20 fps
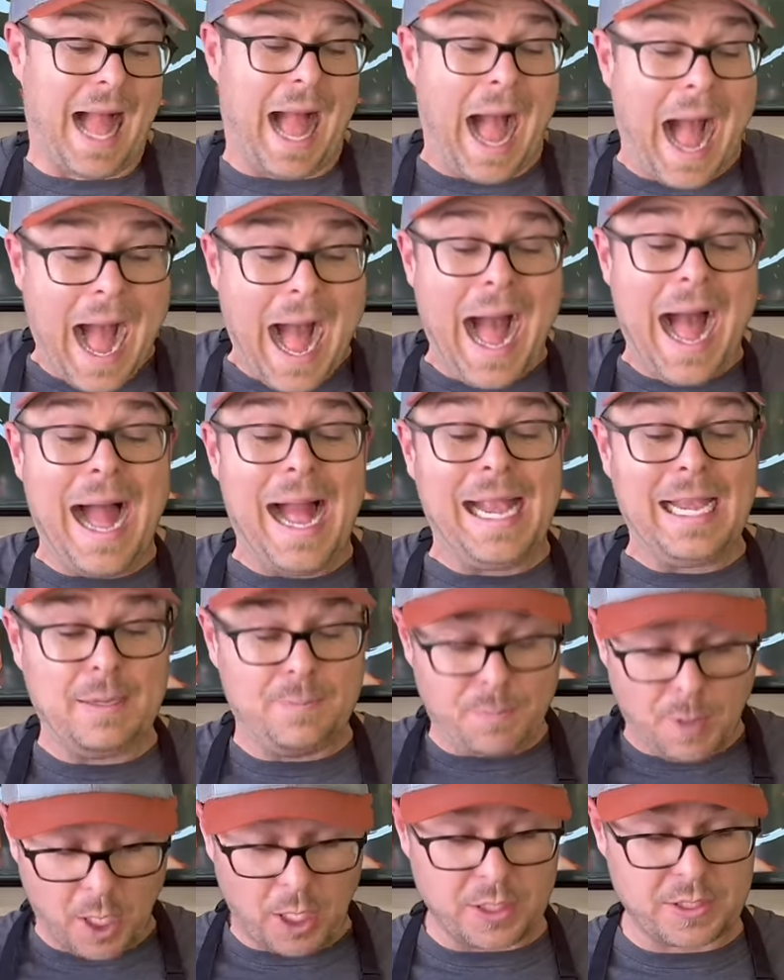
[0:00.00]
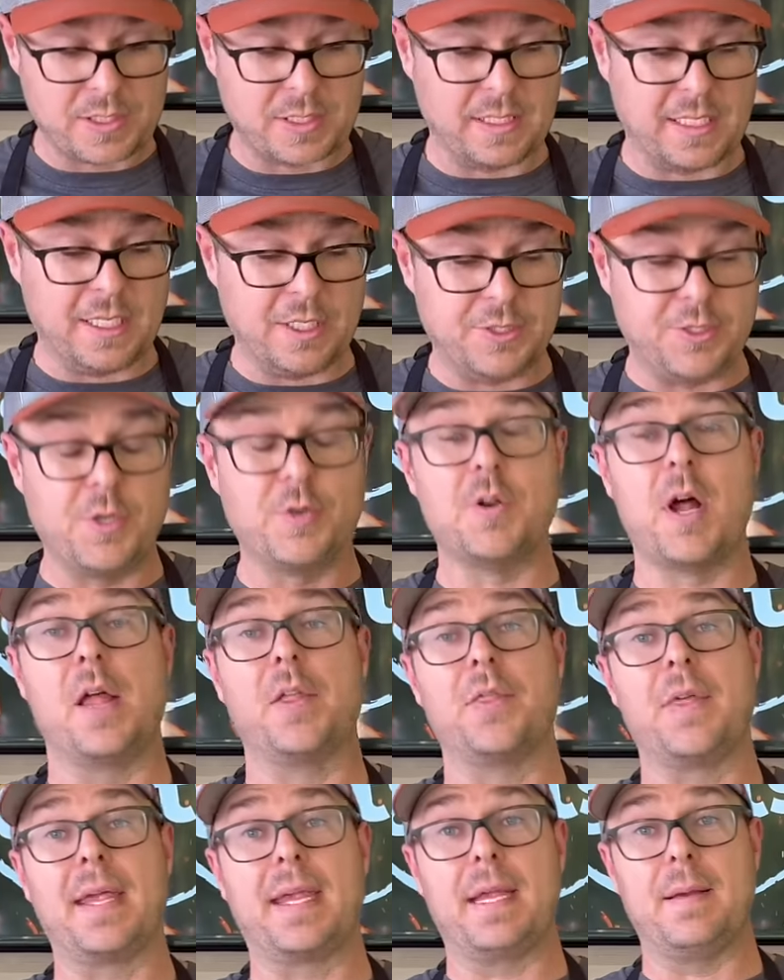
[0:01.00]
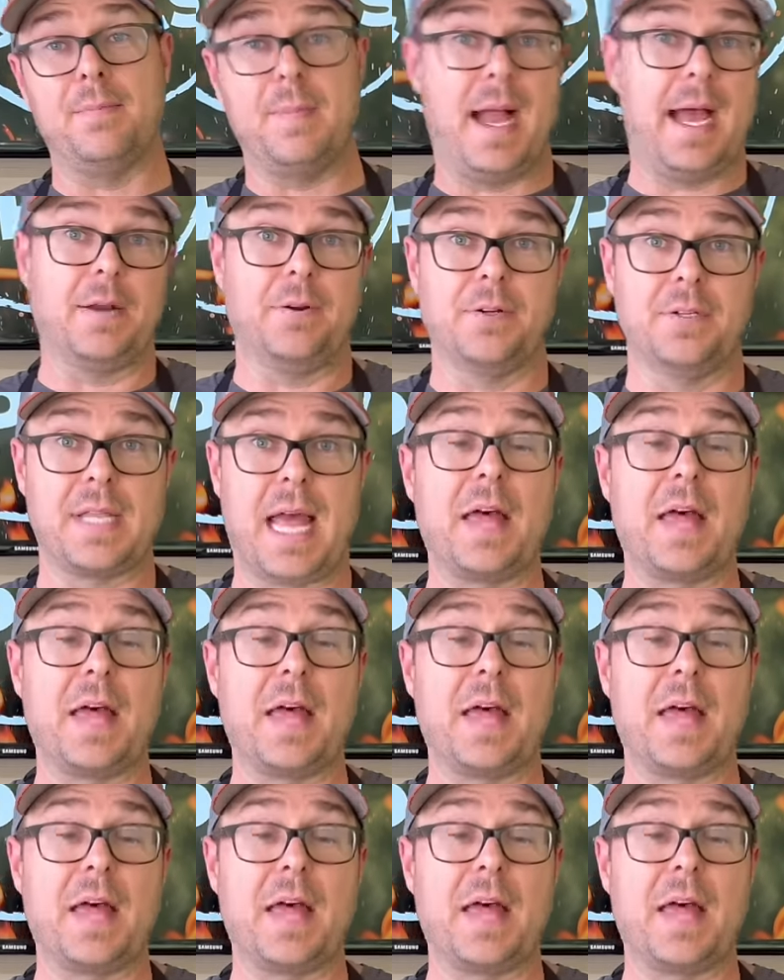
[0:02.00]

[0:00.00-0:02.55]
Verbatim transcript: I personally do not think it matters.